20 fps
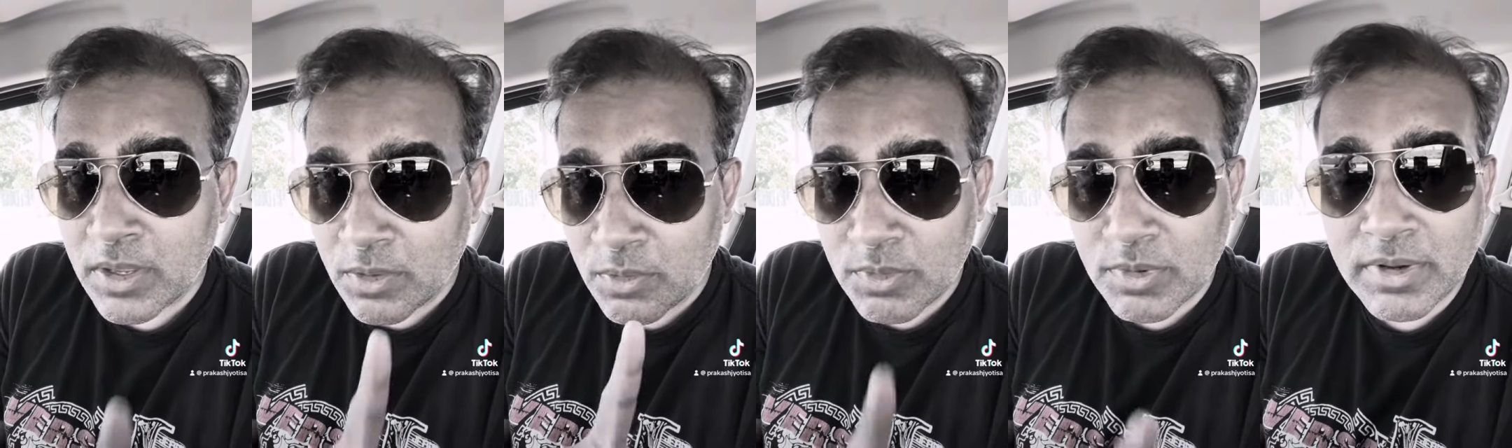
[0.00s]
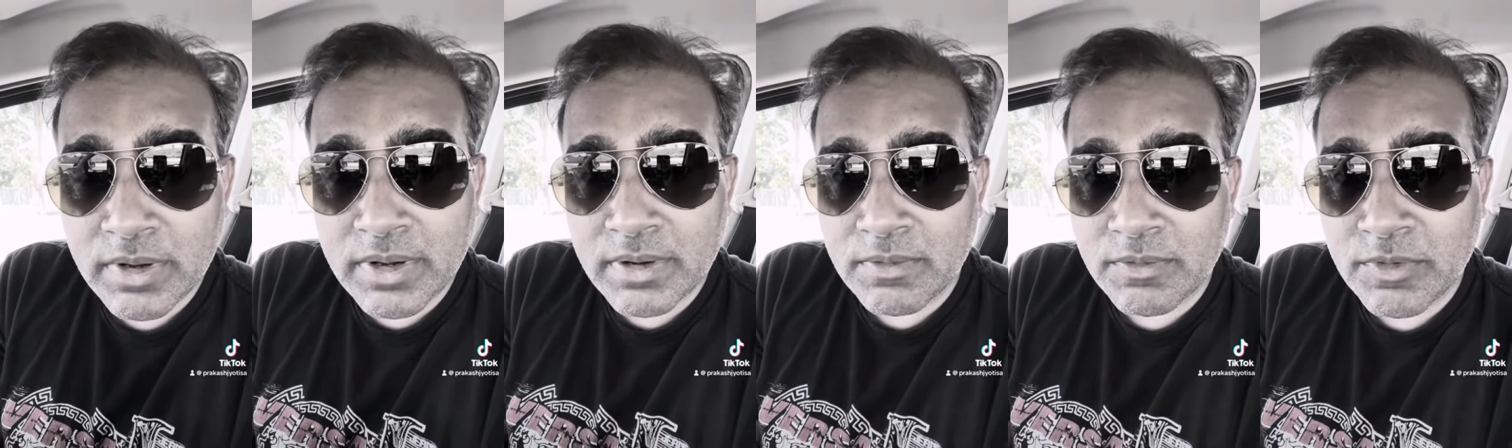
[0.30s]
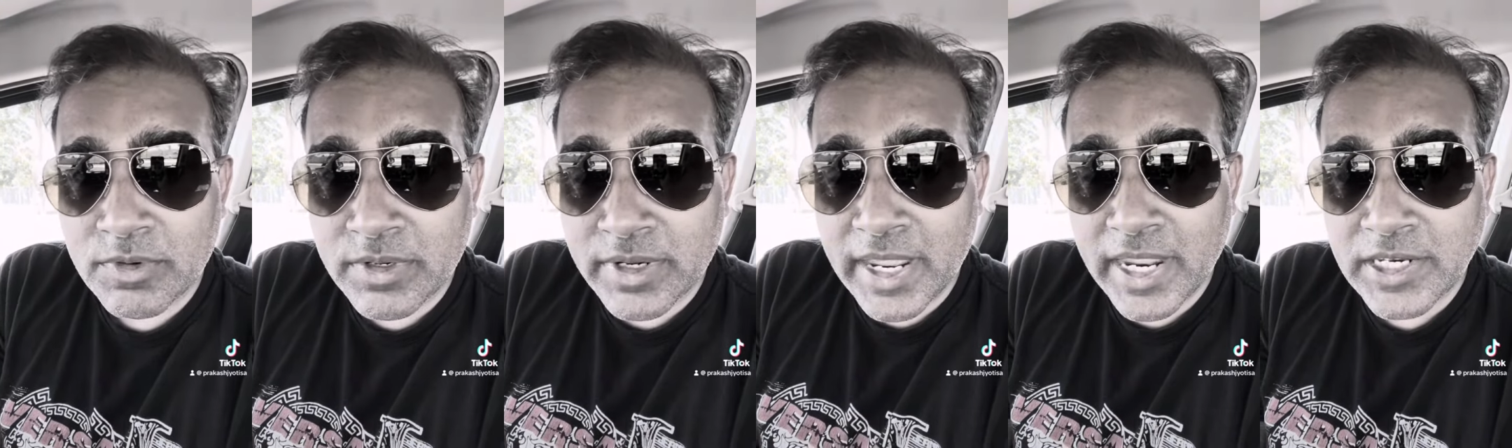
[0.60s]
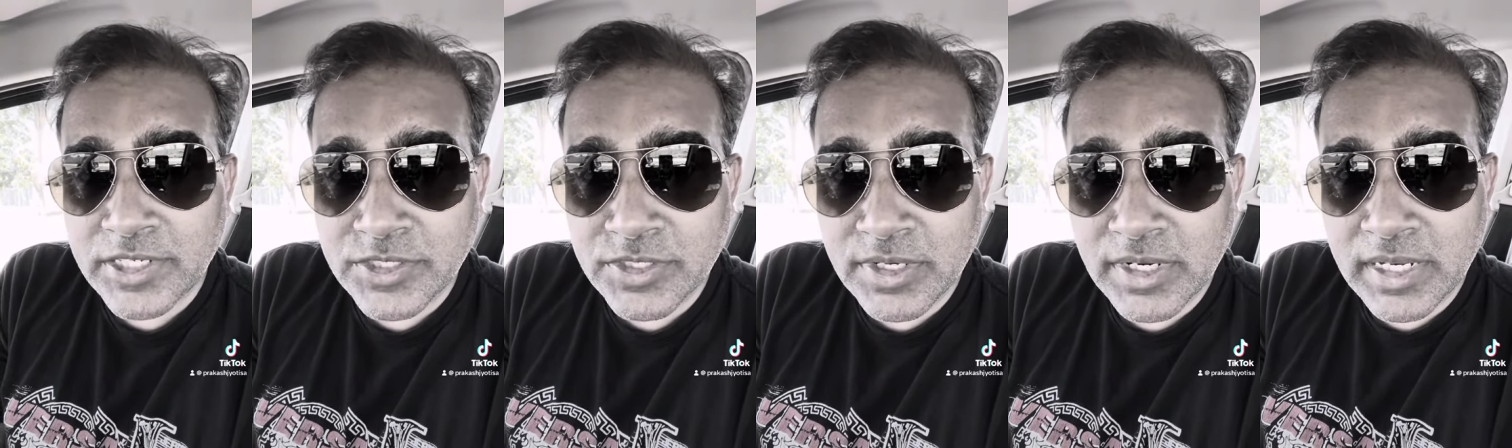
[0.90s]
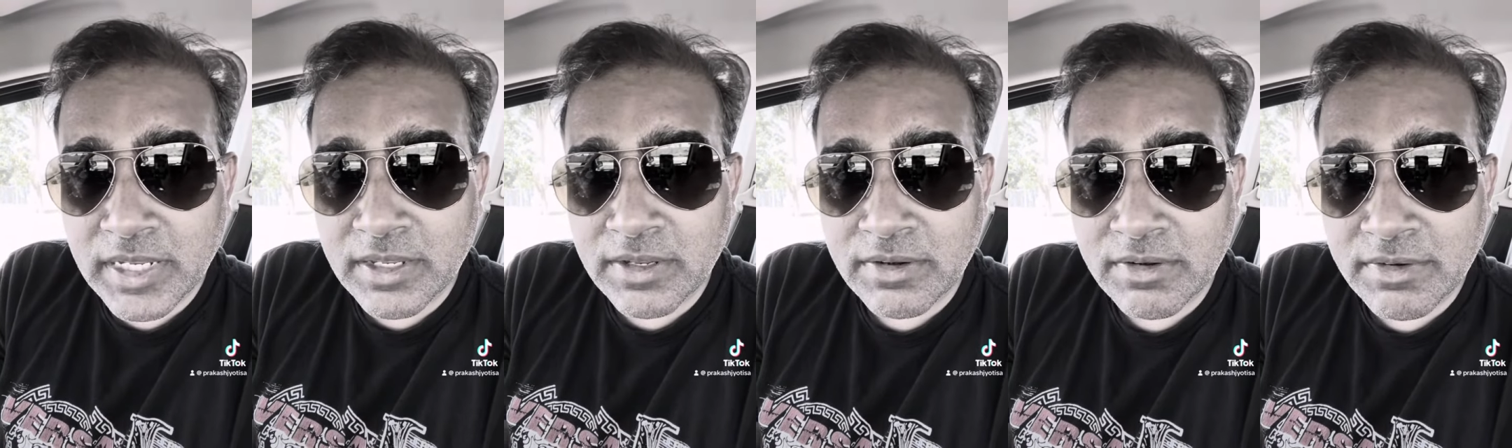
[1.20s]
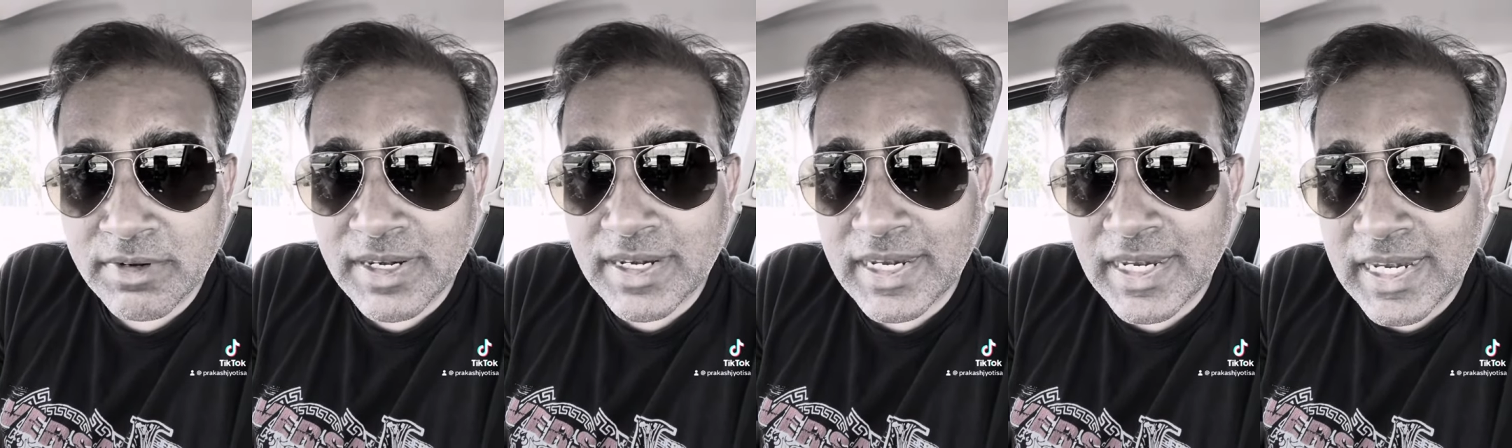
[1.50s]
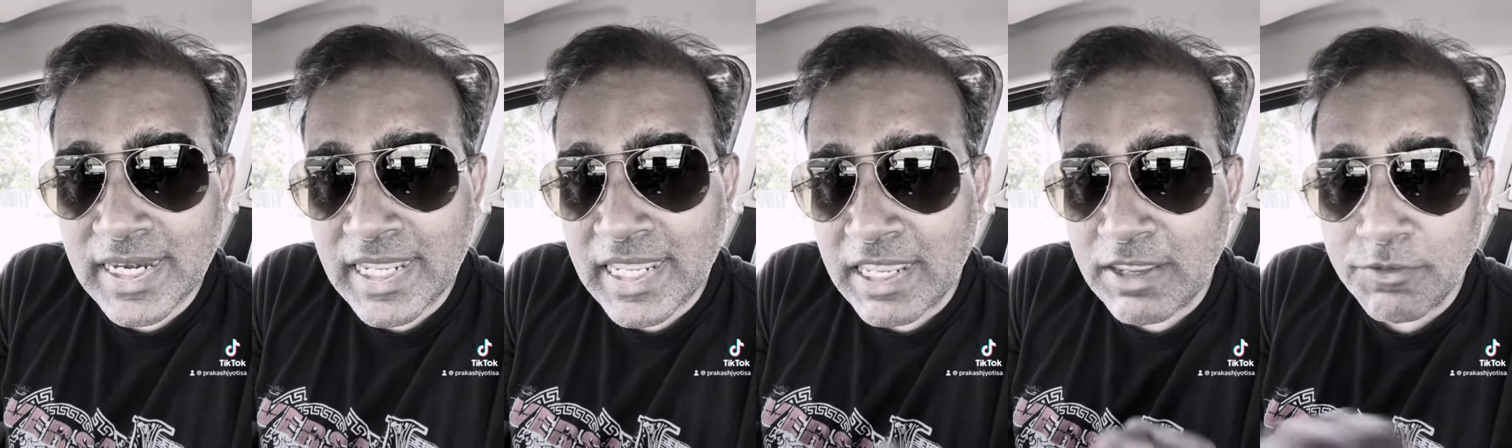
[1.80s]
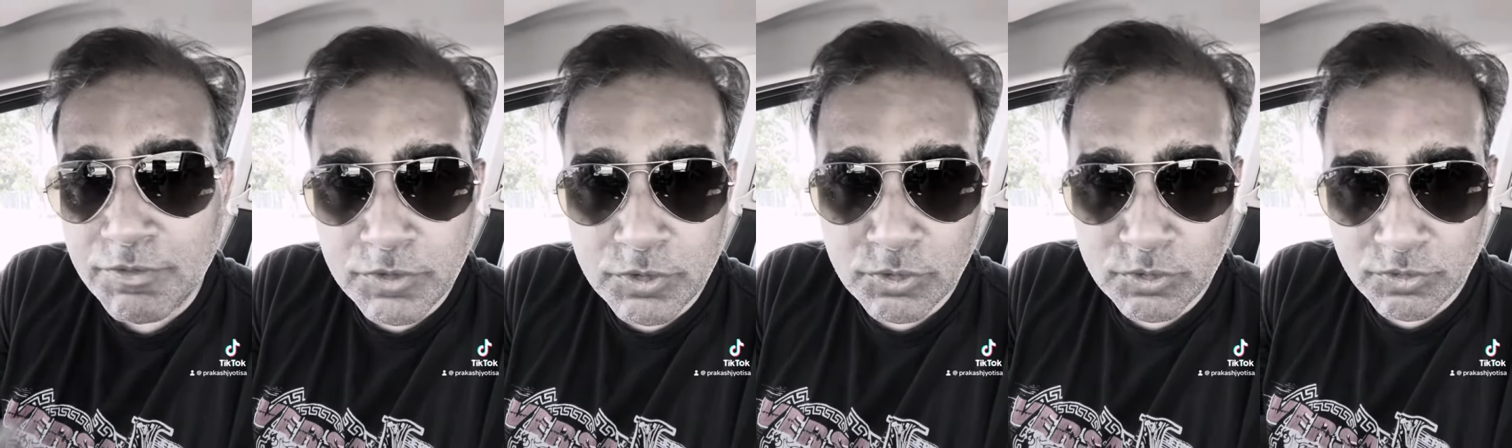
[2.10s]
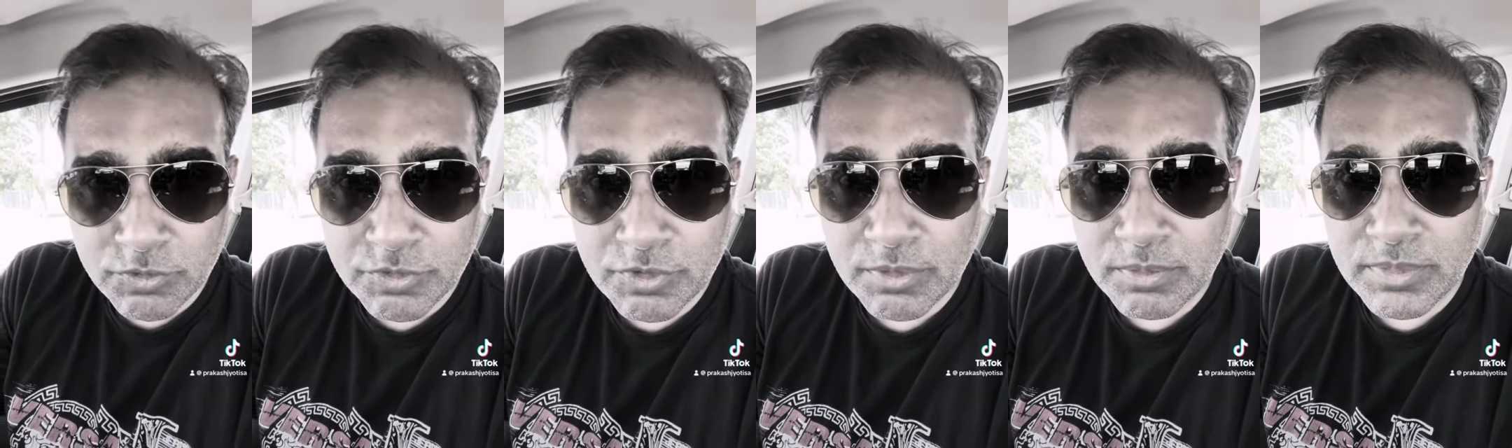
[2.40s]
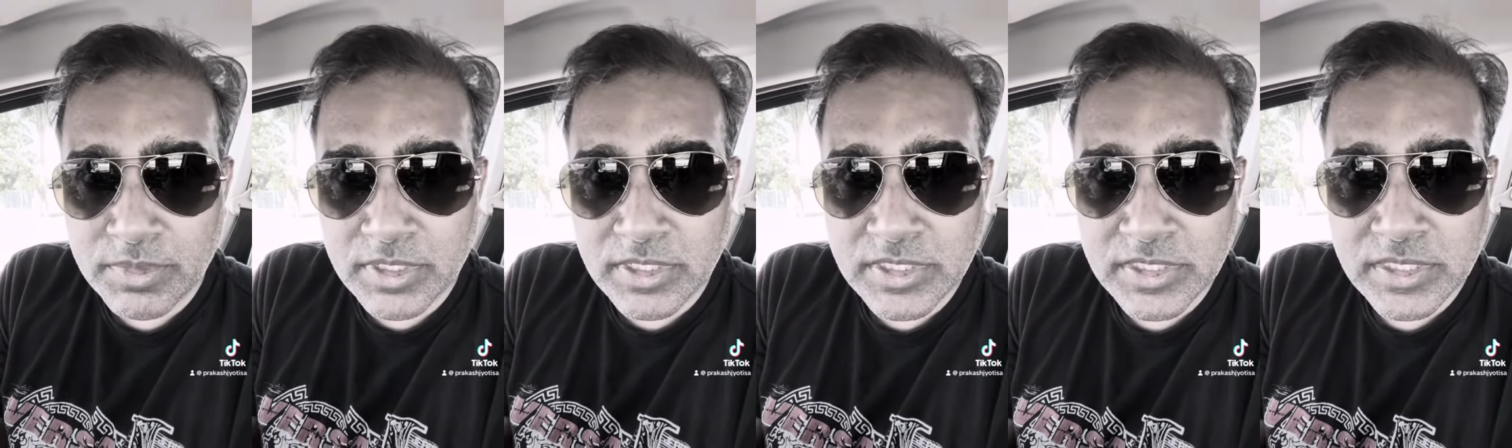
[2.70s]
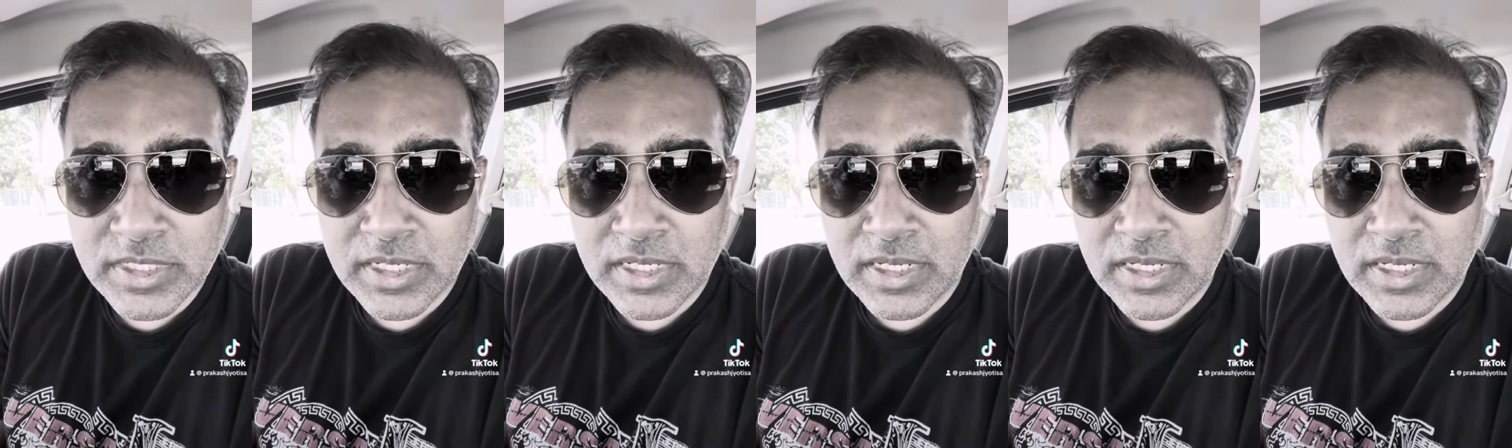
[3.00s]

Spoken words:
will naturally relieve you from this